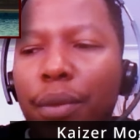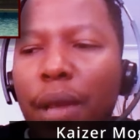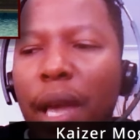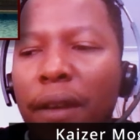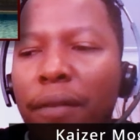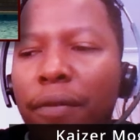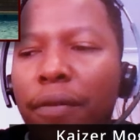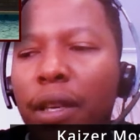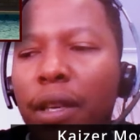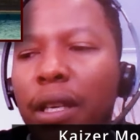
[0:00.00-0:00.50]

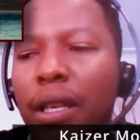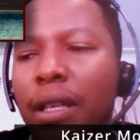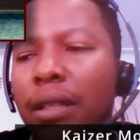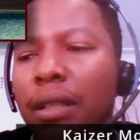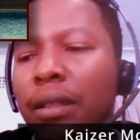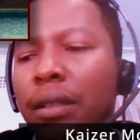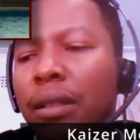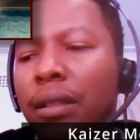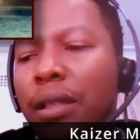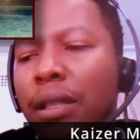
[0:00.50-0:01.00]

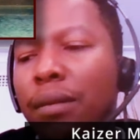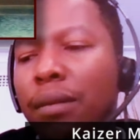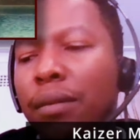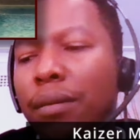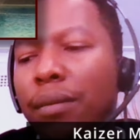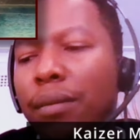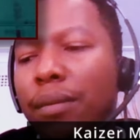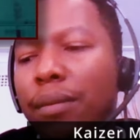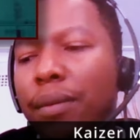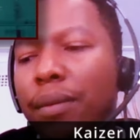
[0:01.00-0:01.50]
Africans and
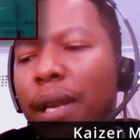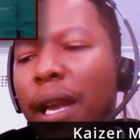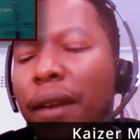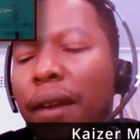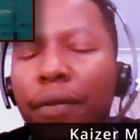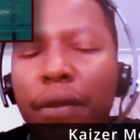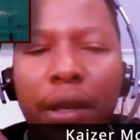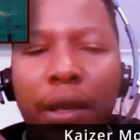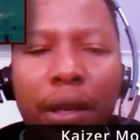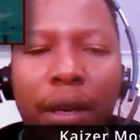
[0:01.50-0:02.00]

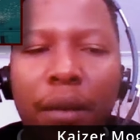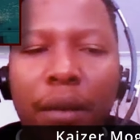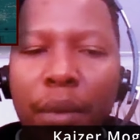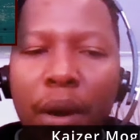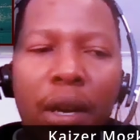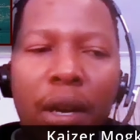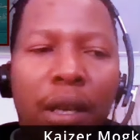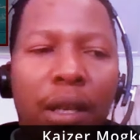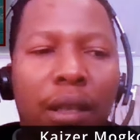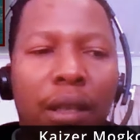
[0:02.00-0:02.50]
African
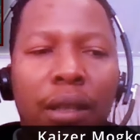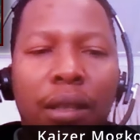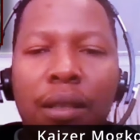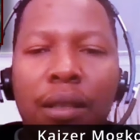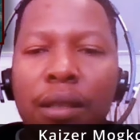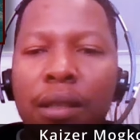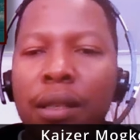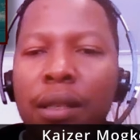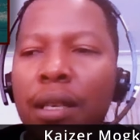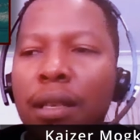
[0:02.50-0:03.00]

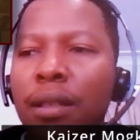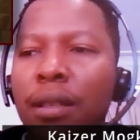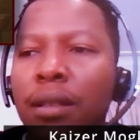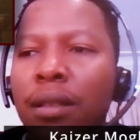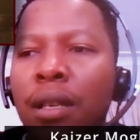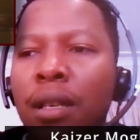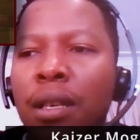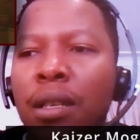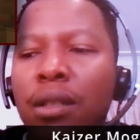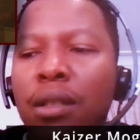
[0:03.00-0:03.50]
Americans and
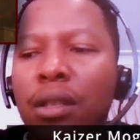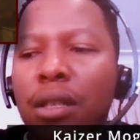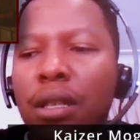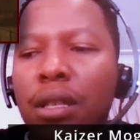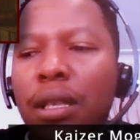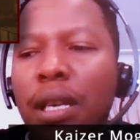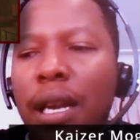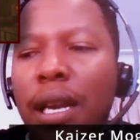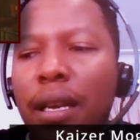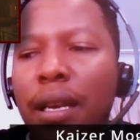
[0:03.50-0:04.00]

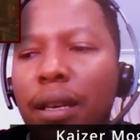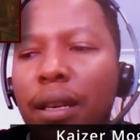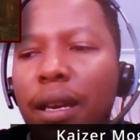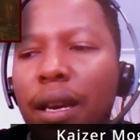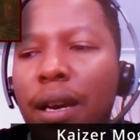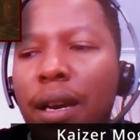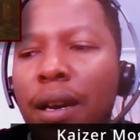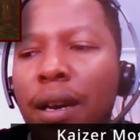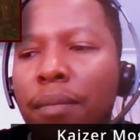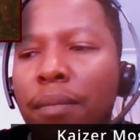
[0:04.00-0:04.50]
just like
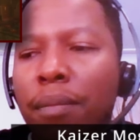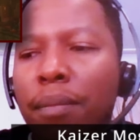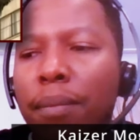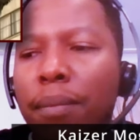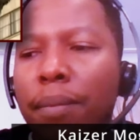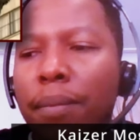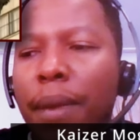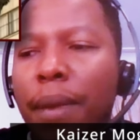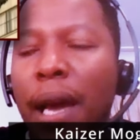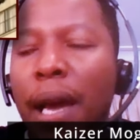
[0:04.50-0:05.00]

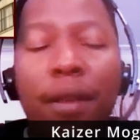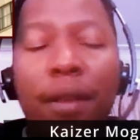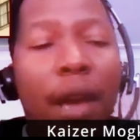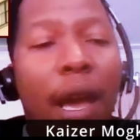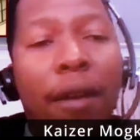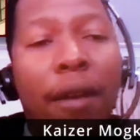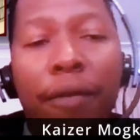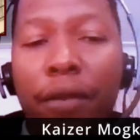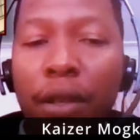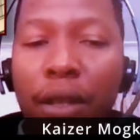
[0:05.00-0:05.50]
other
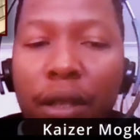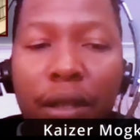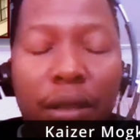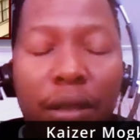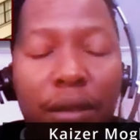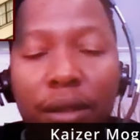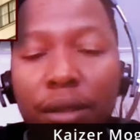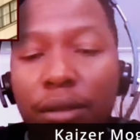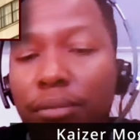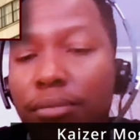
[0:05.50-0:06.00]

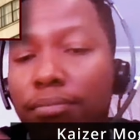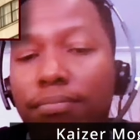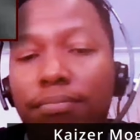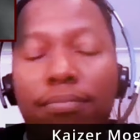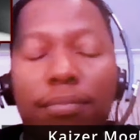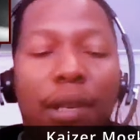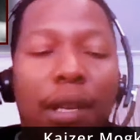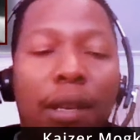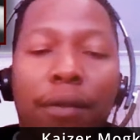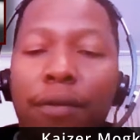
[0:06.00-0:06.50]
Africans
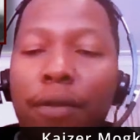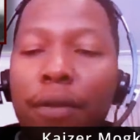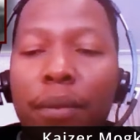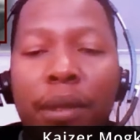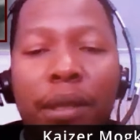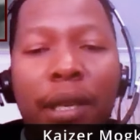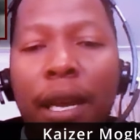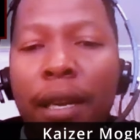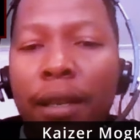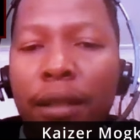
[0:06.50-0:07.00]
from the
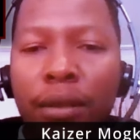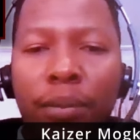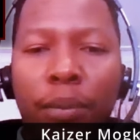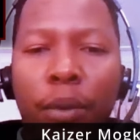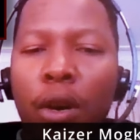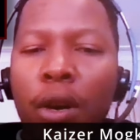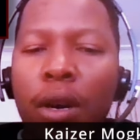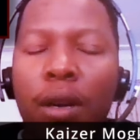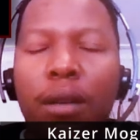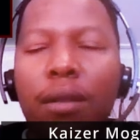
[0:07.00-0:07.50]

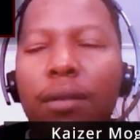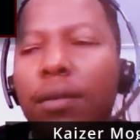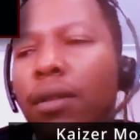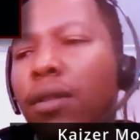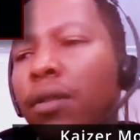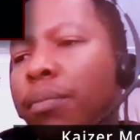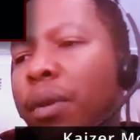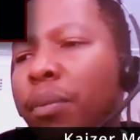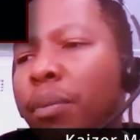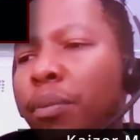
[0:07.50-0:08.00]
diaspora,
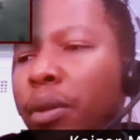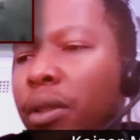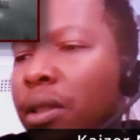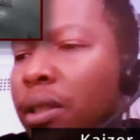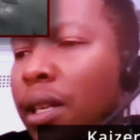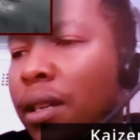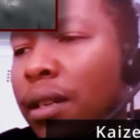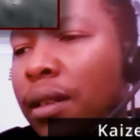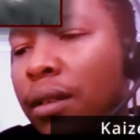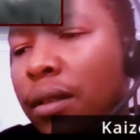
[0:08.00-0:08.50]
could be
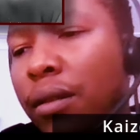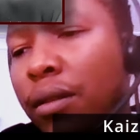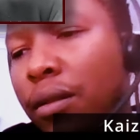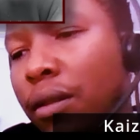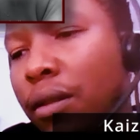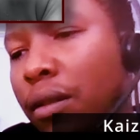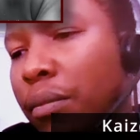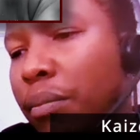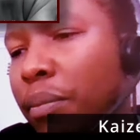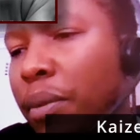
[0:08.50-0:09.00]
Brazil,
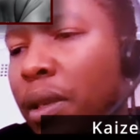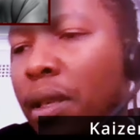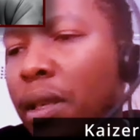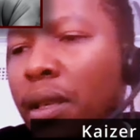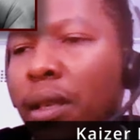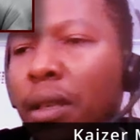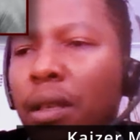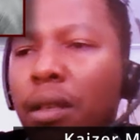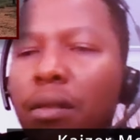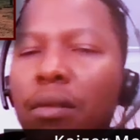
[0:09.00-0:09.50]
could
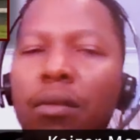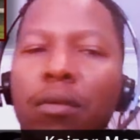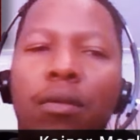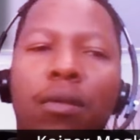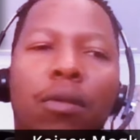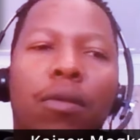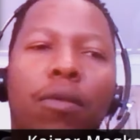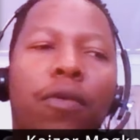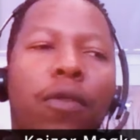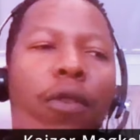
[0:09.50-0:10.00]
be, you
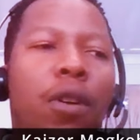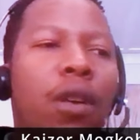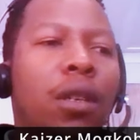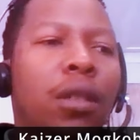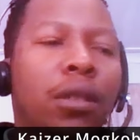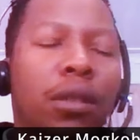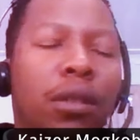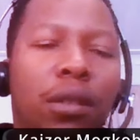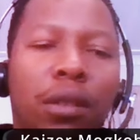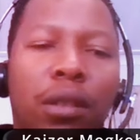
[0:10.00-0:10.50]
know,
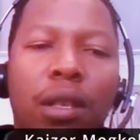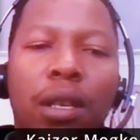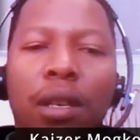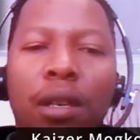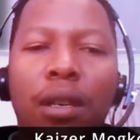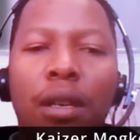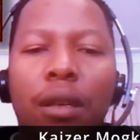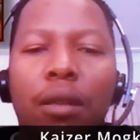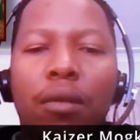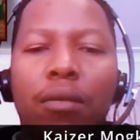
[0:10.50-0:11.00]
France,
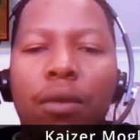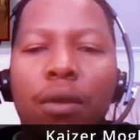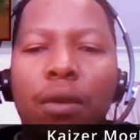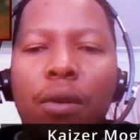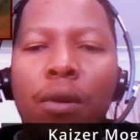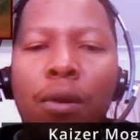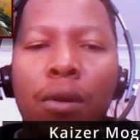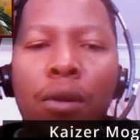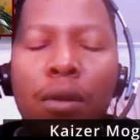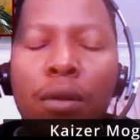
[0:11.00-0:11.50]
we're
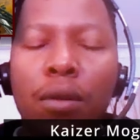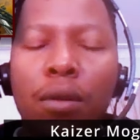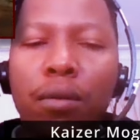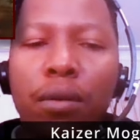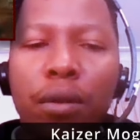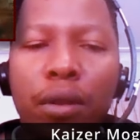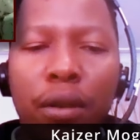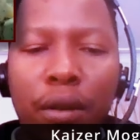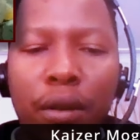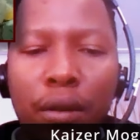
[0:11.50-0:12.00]
all,
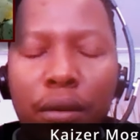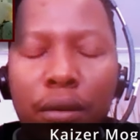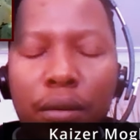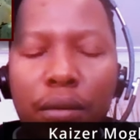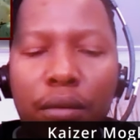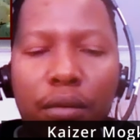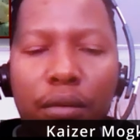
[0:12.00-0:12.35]
you know,